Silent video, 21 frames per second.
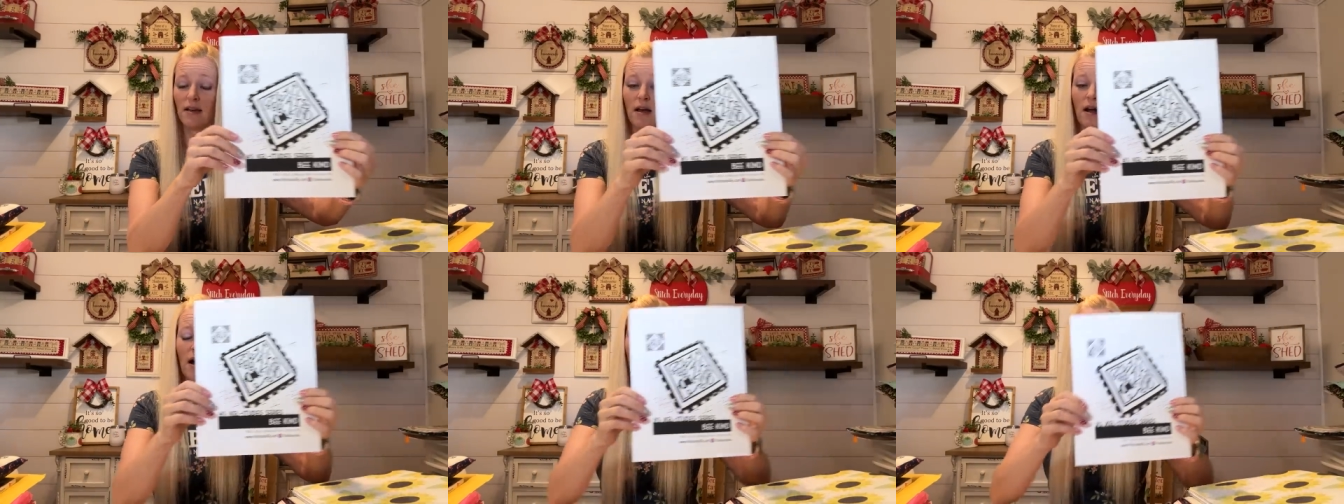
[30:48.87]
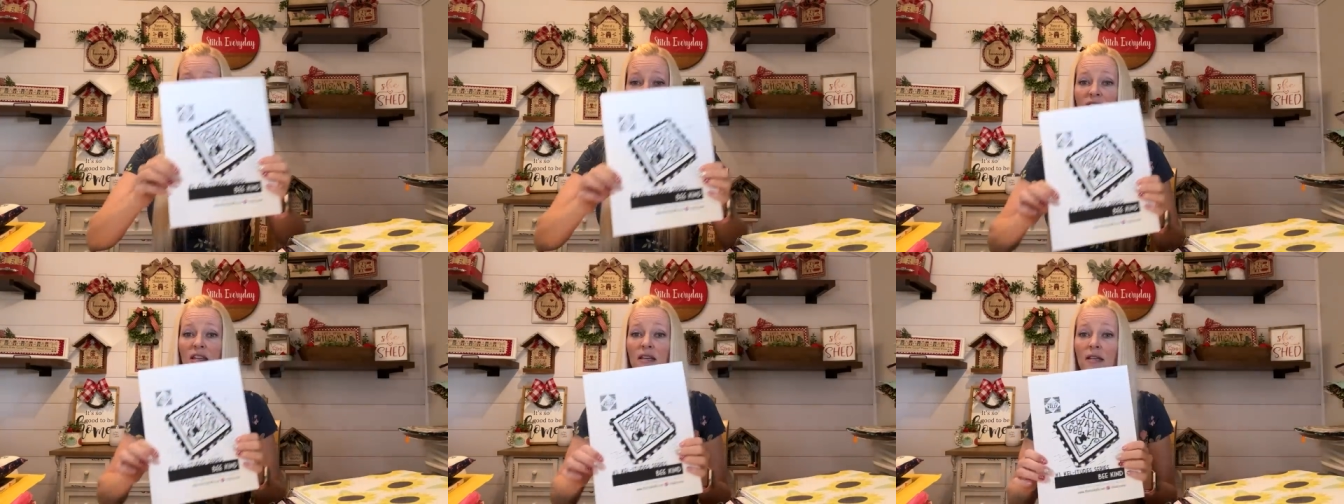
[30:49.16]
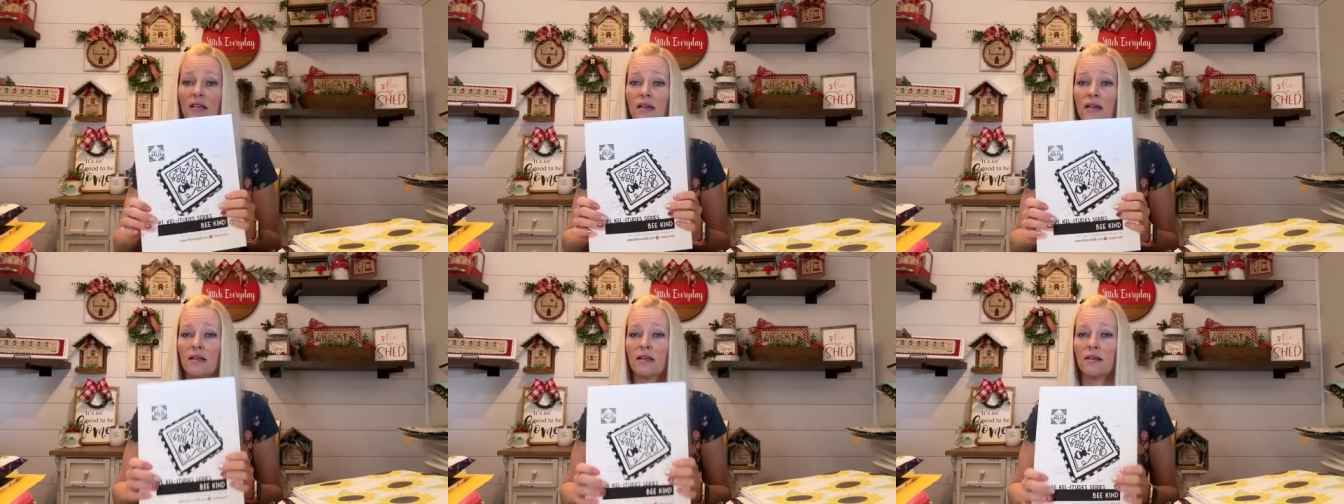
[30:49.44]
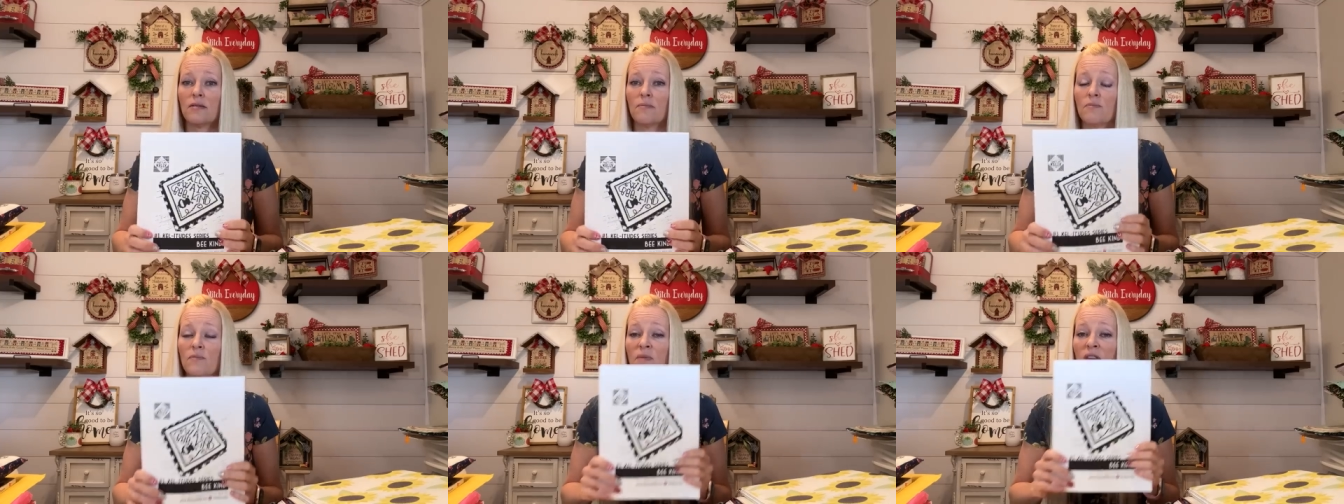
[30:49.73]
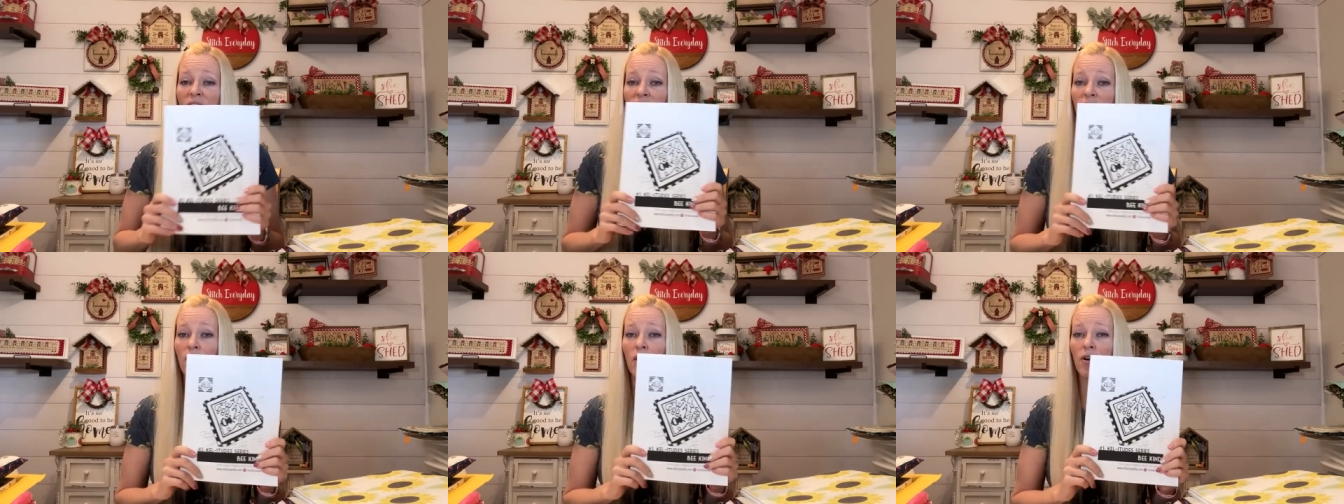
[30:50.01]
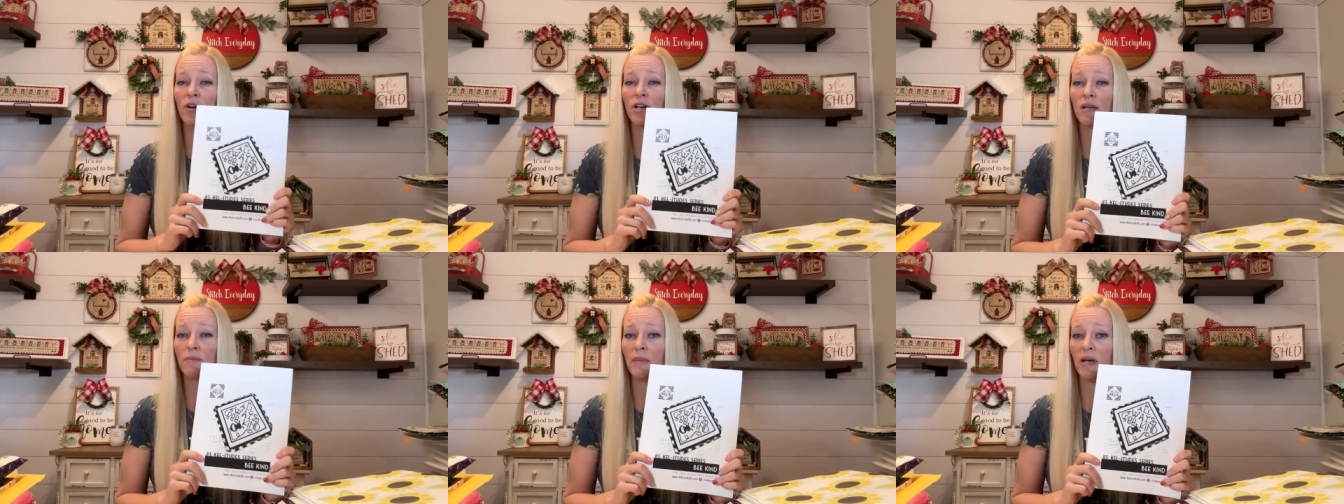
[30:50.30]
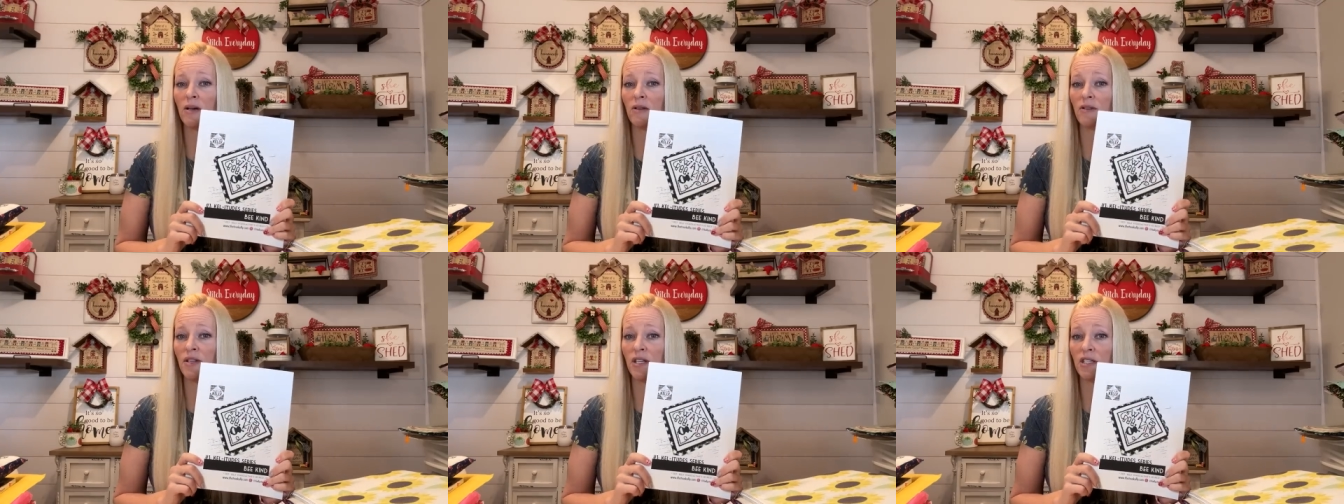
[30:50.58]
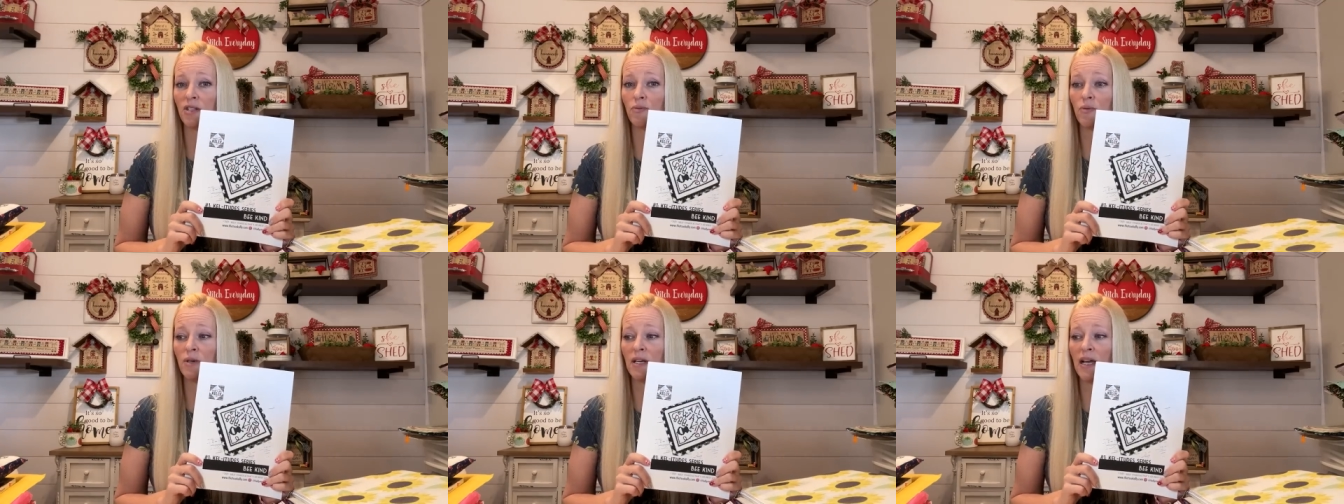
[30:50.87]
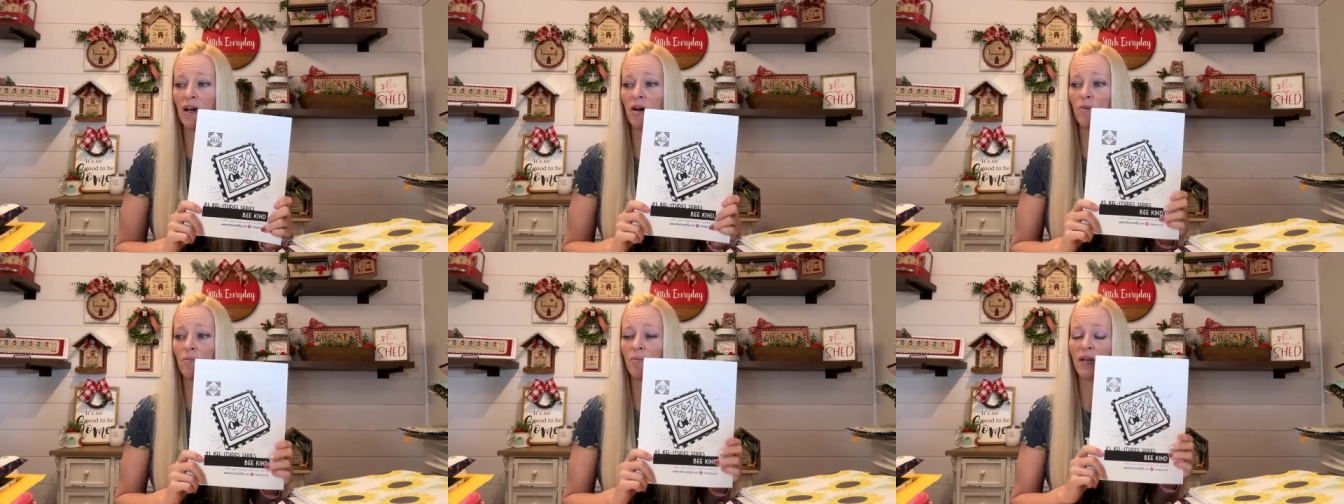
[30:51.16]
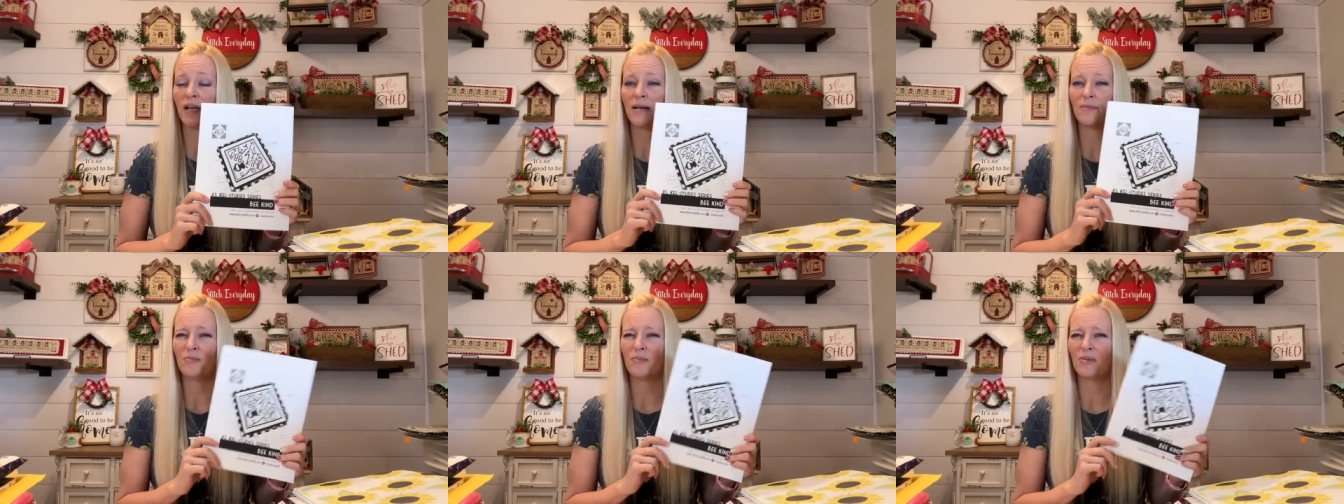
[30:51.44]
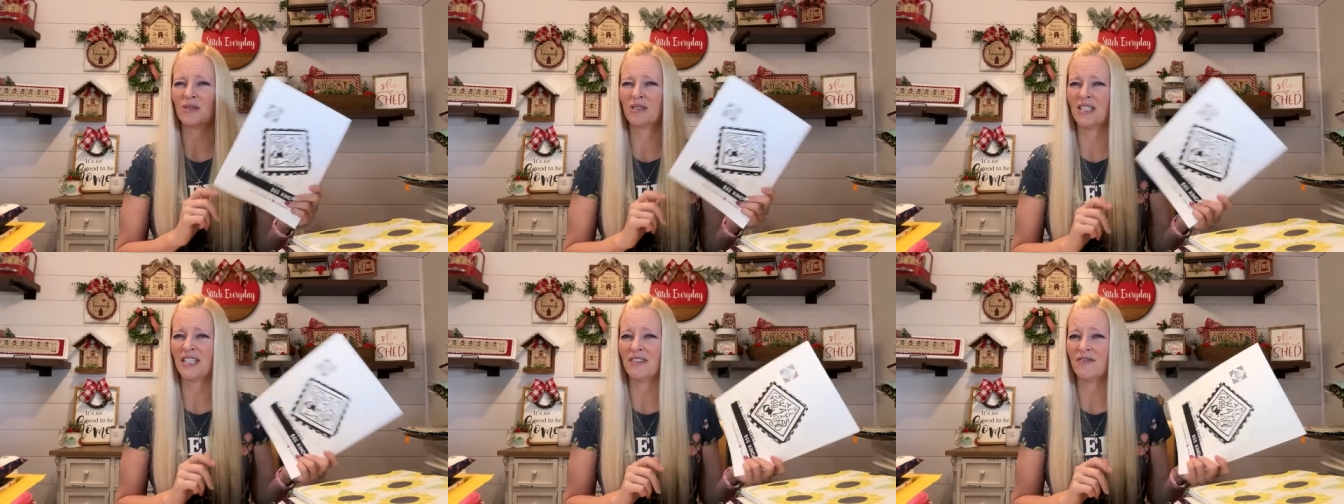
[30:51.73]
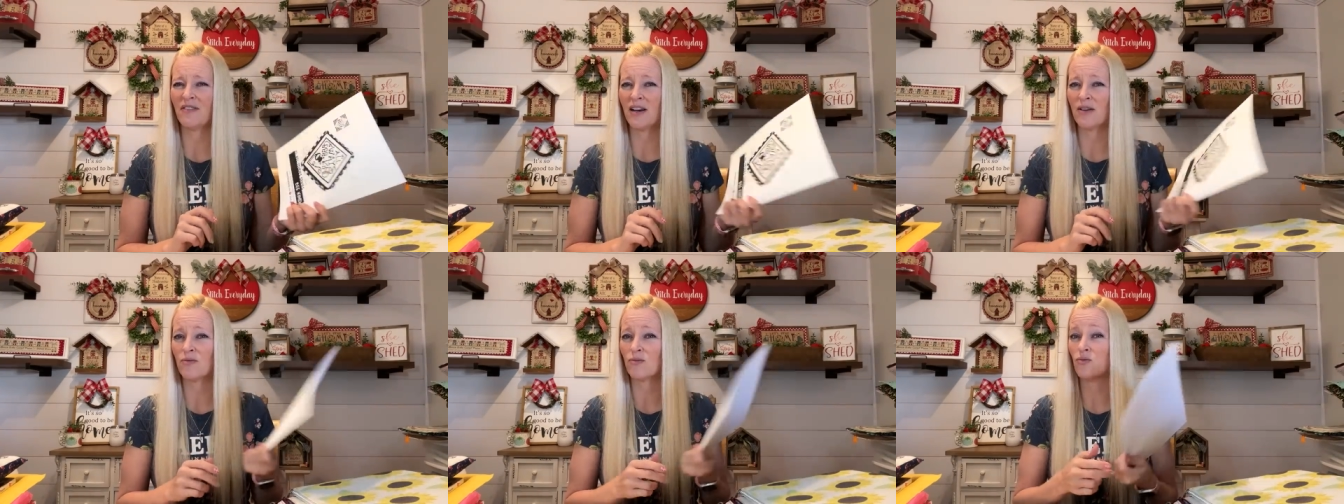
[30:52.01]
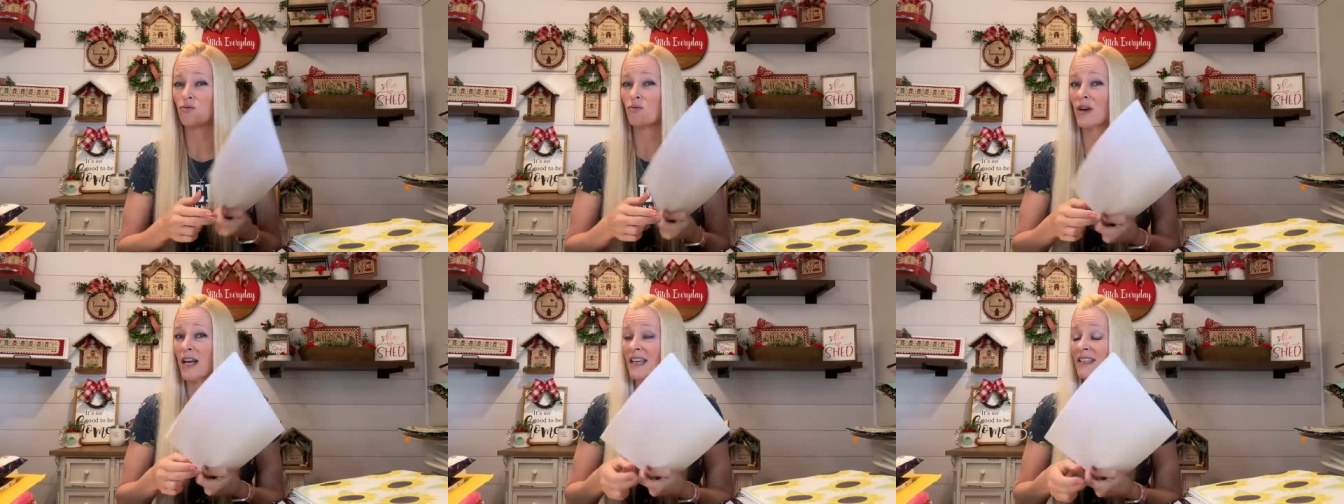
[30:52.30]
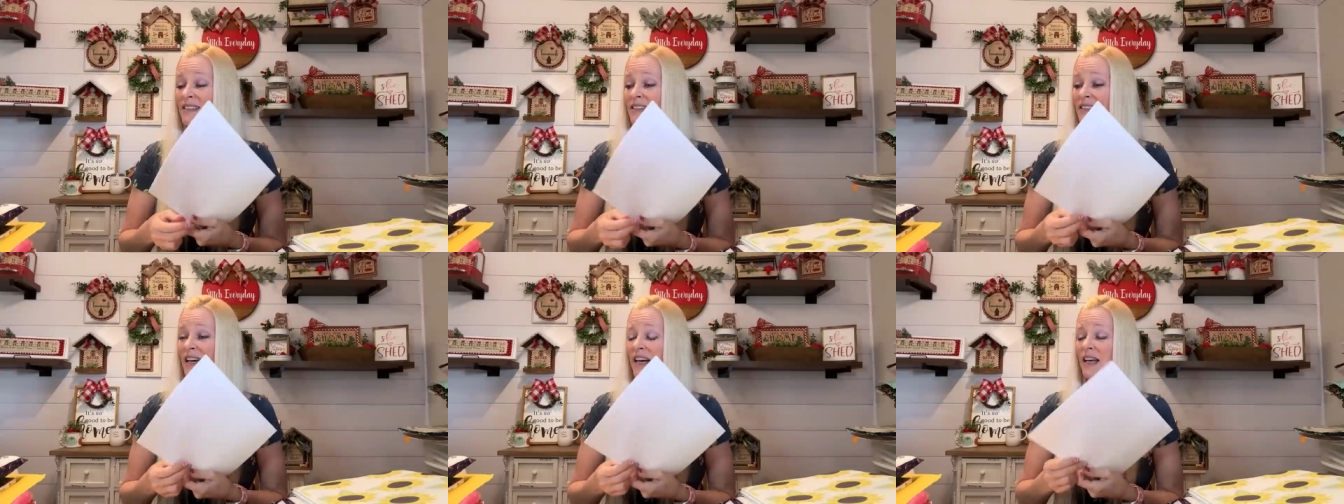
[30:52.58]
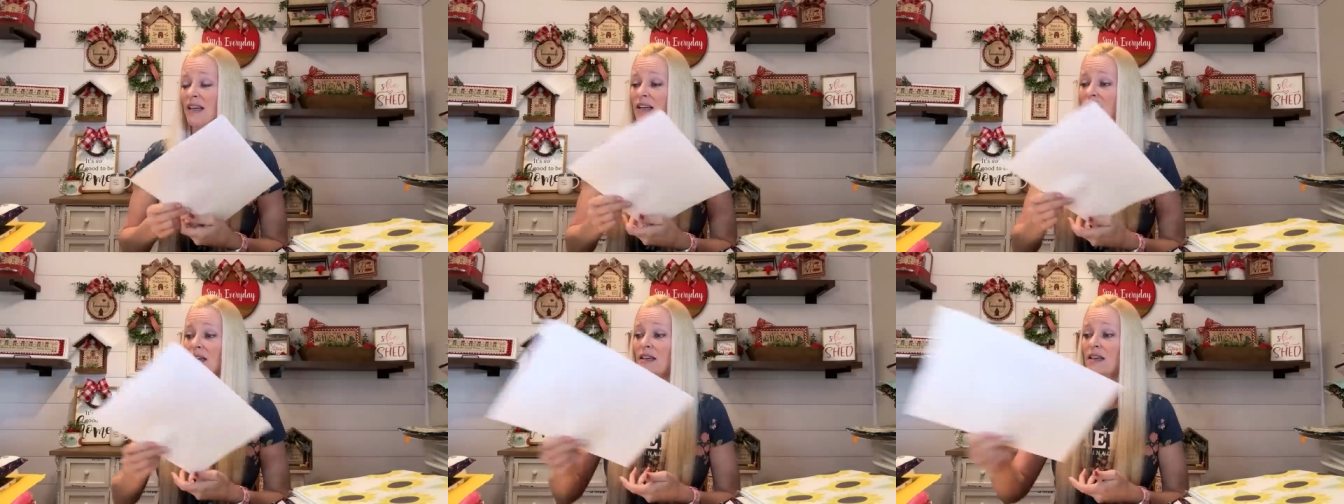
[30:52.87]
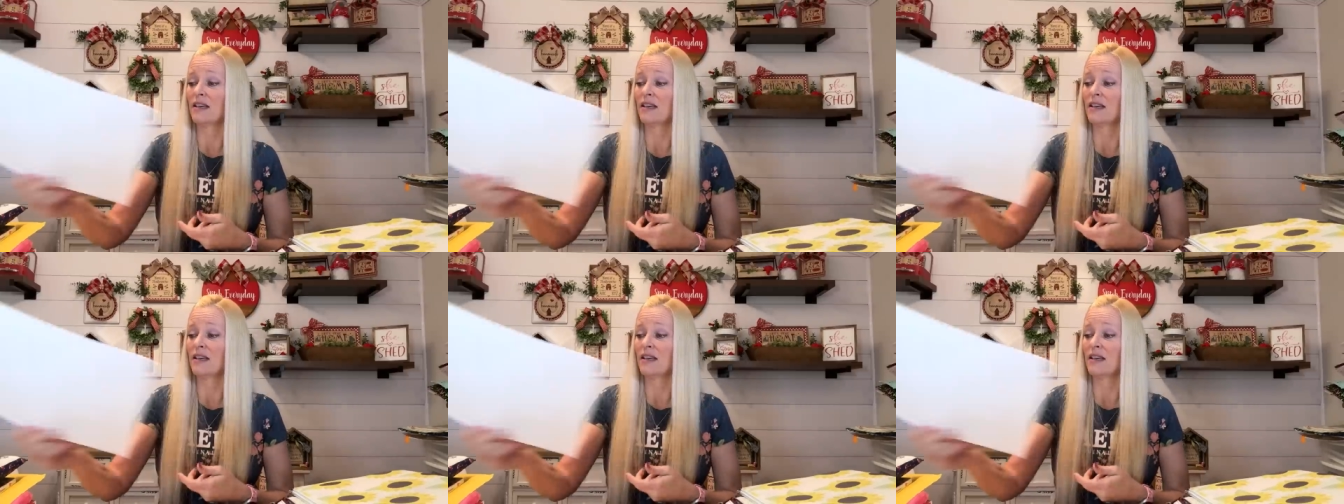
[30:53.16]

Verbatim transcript: I think they've already mailed this one out, but I believe I read that